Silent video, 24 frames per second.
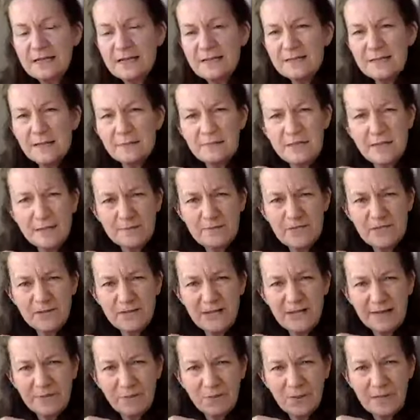Sometimes you'll
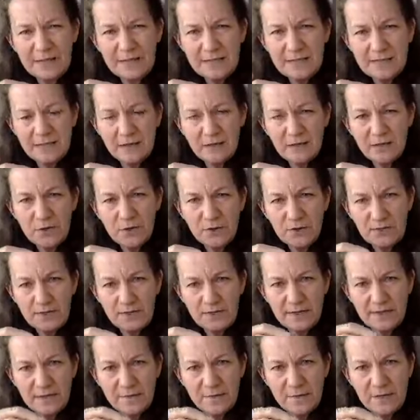get ones that are
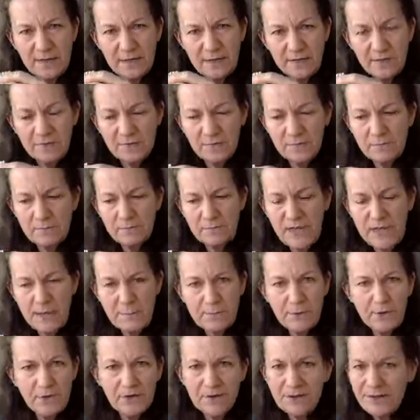coated in
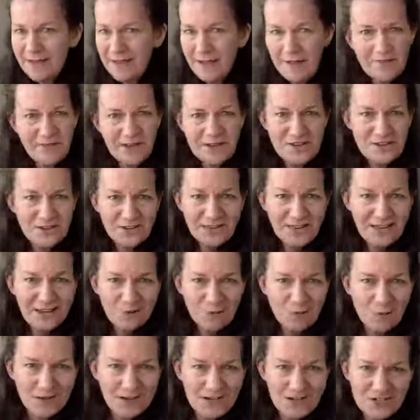paper, then you
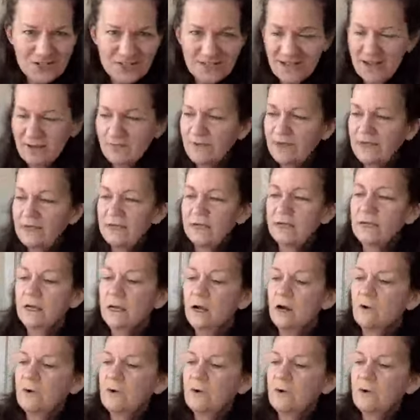can't wash that, right?